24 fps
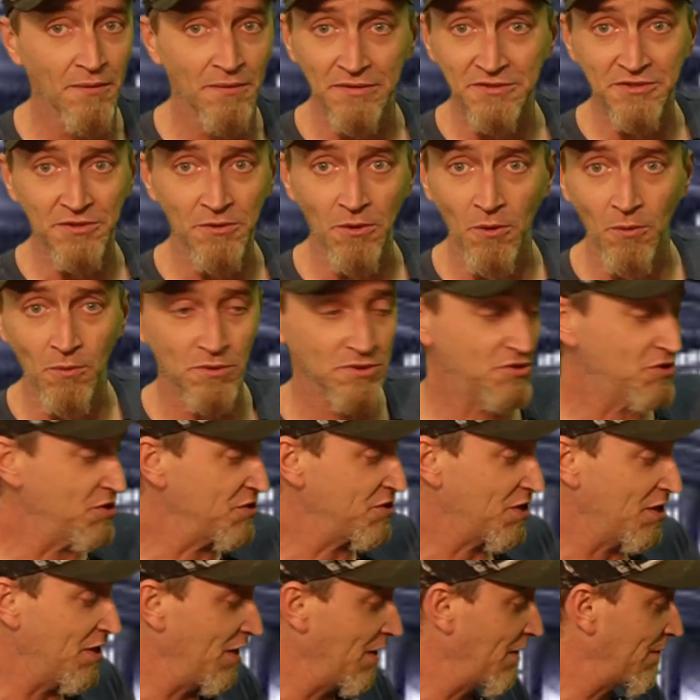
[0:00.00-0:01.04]
So we're
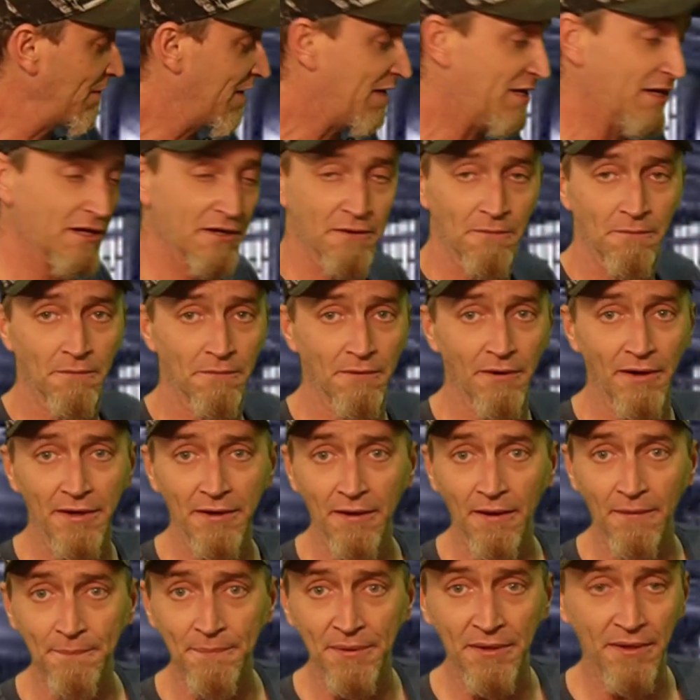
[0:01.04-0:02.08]
just going to get it right
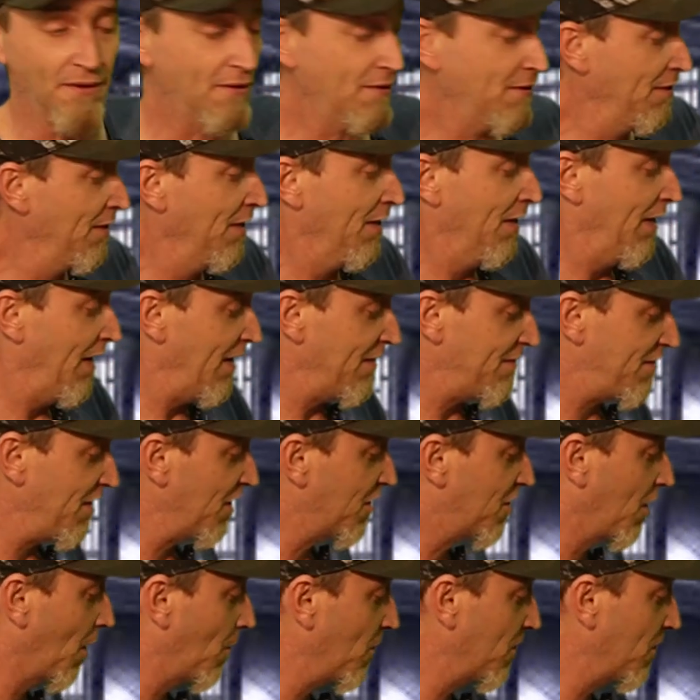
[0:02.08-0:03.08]
up here. It did come